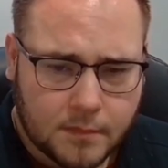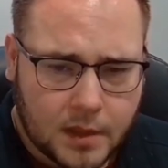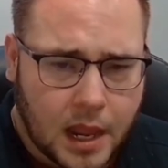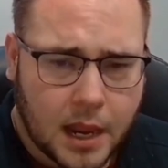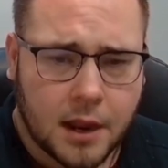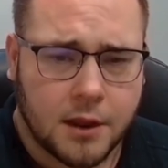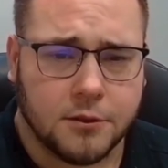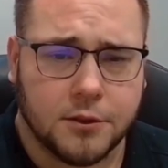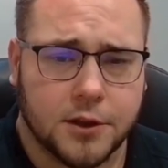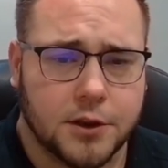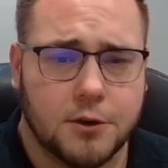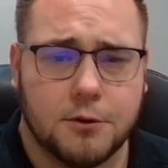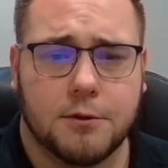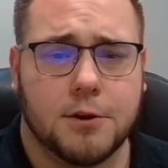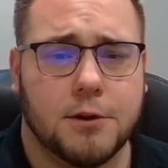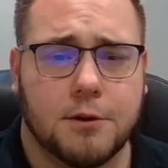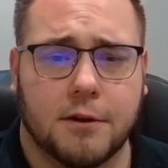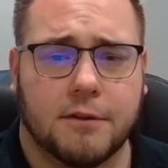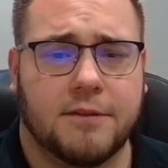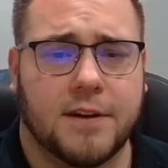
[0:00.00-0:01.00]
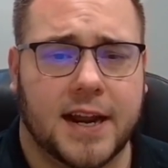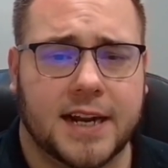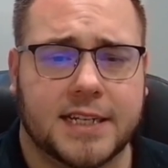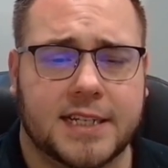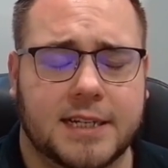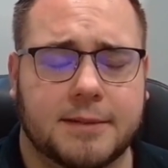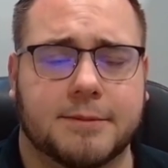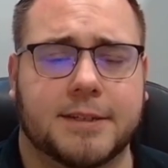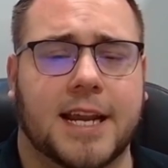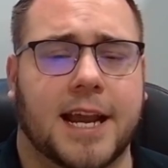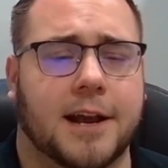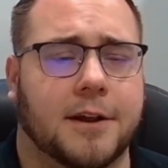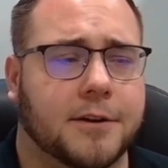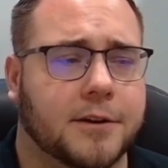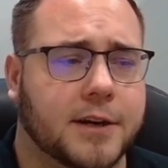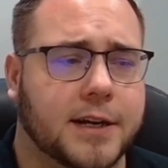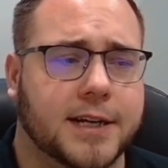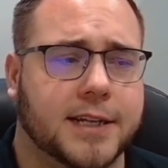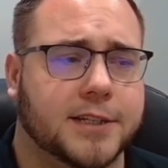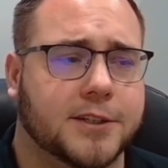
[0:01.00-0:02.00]
The new Unified Teams
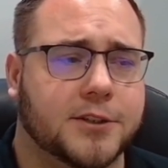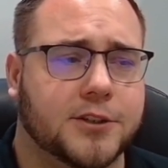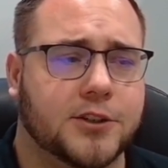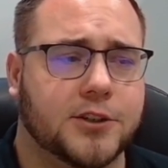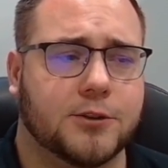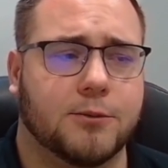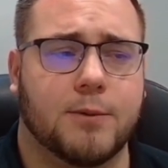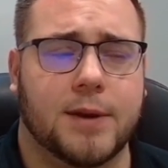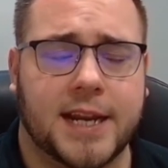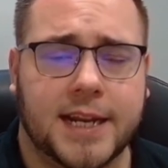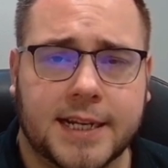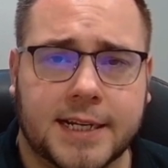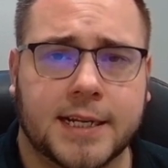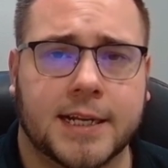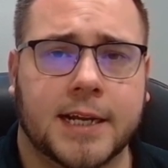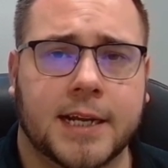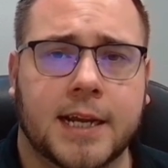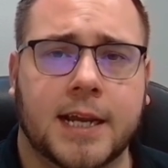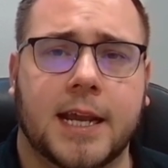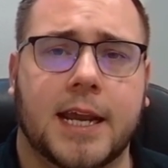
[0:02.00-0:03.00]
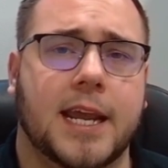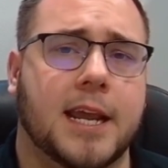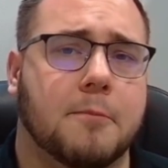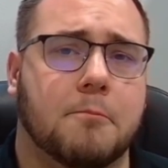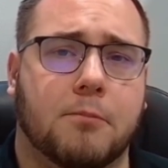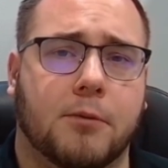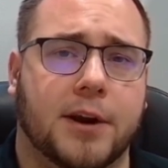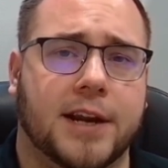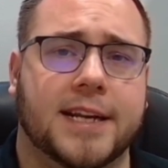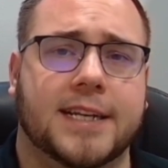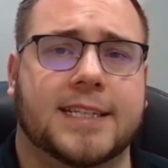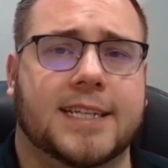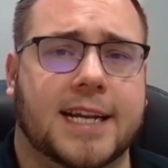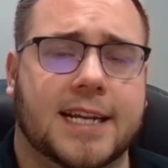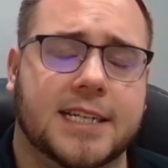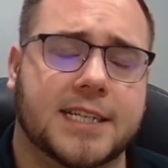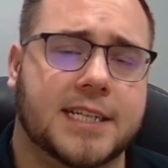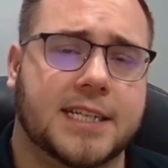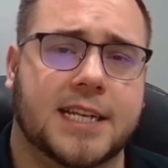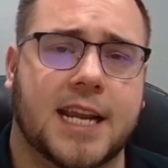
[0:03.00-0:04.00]
calendar is sweet. It brings
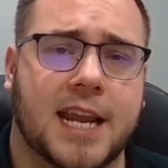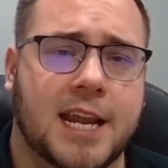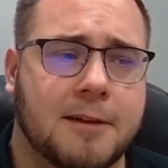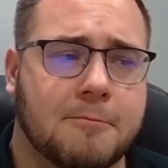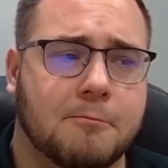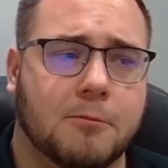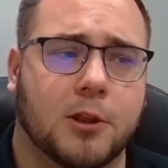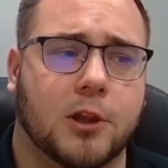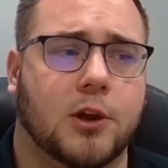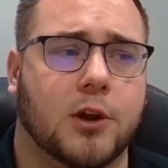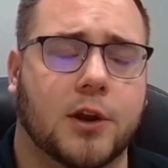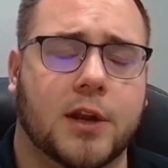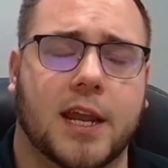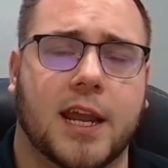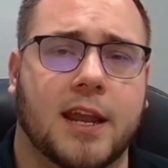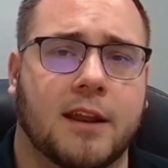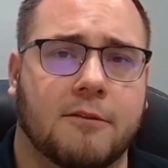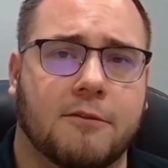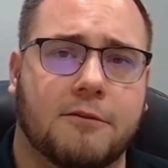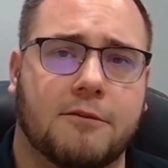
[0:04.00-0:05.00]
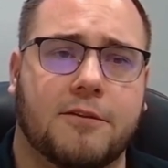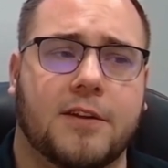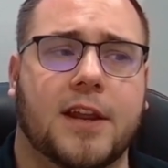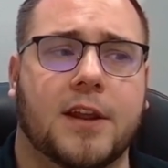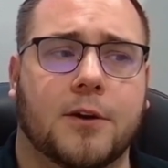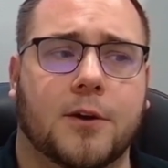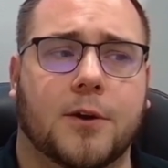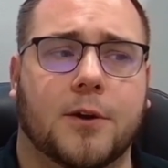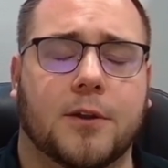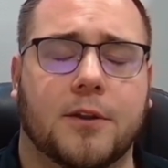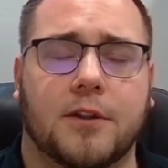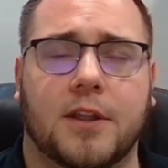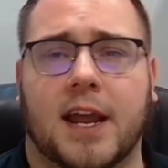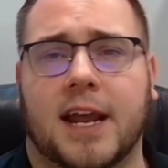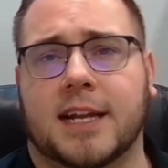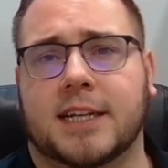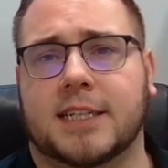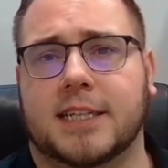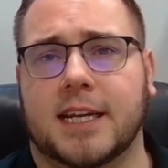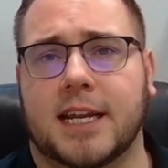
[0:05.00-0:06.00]
that same look and feel
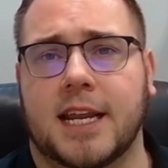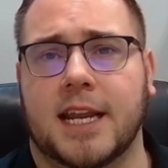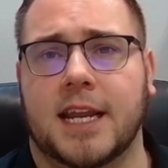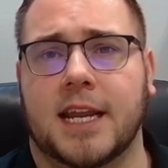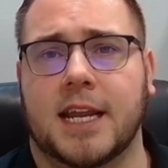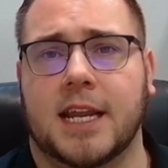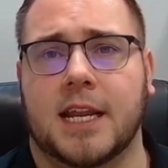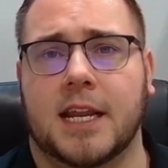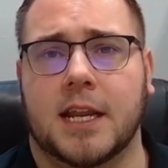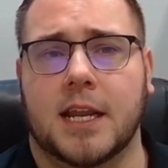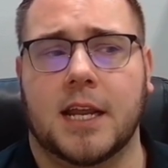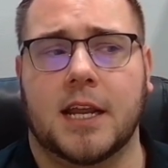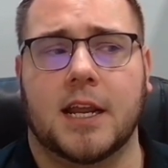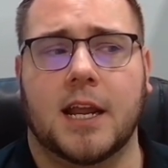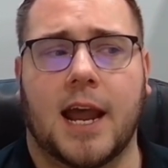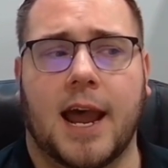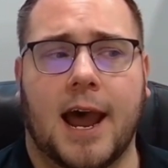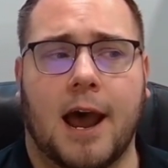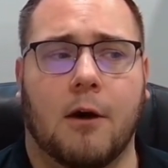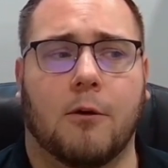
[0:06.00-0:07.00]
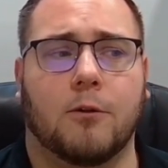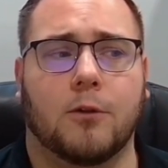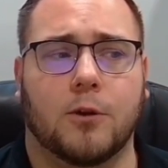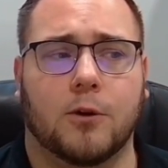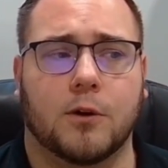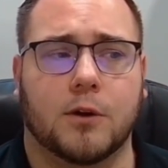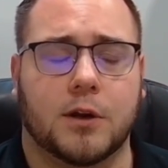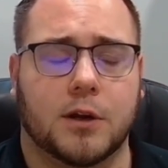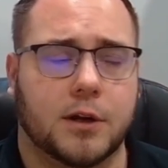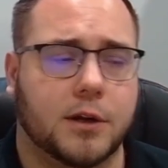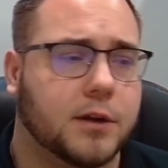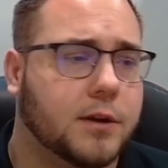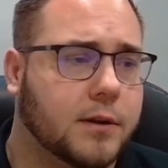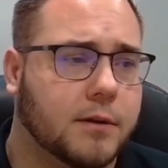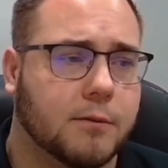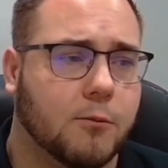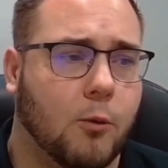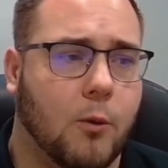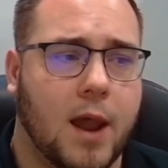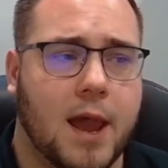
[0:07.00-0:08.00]
that's in Outlook
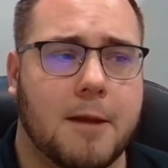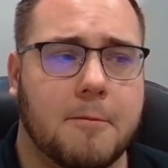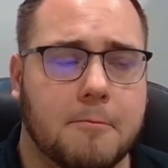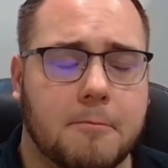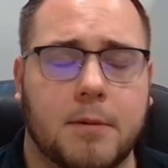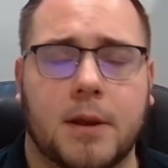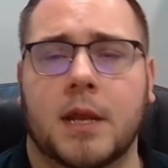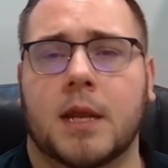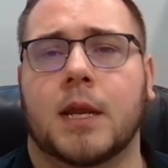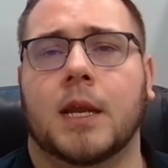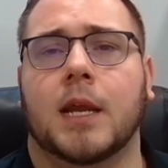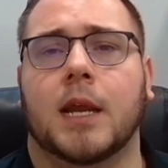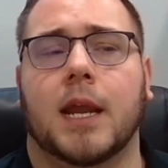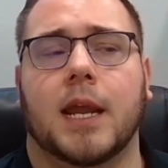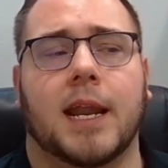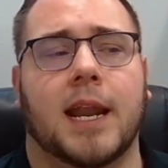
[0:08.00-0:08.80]
Web and